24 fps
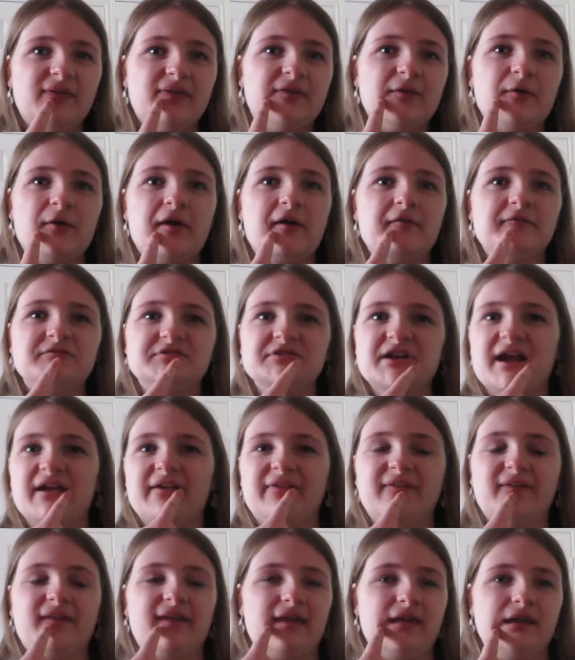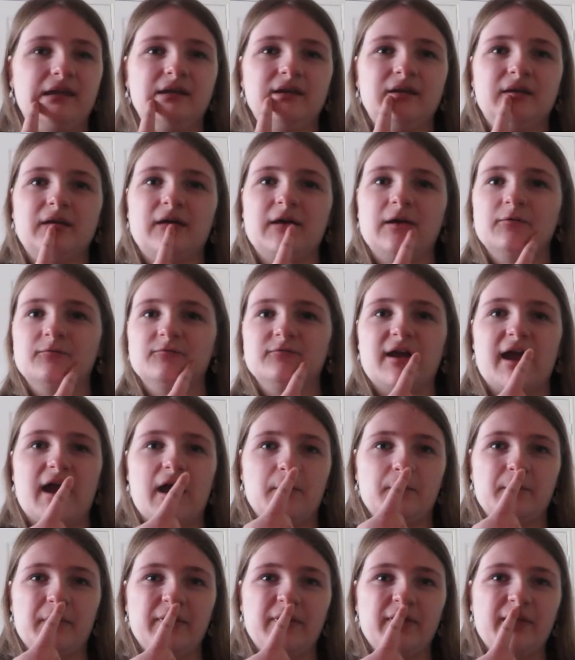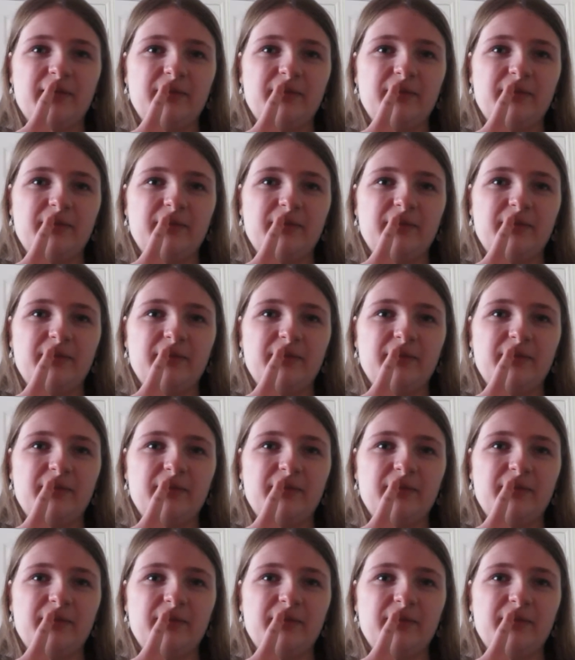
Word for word: so I have dry skin around my